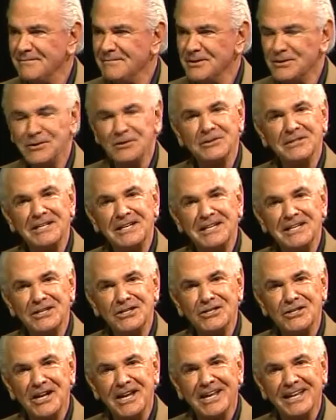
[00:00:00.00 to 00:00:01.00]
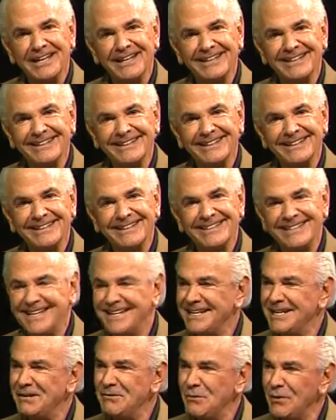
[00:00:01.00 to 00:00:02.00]
Mr. Tene Shake.
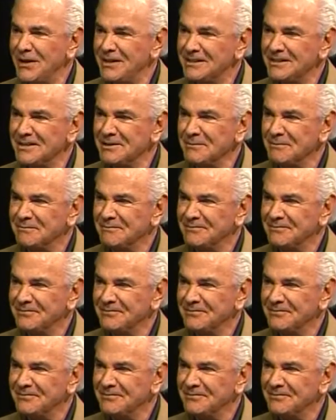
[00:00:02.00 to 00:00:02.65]
Tene, welcome.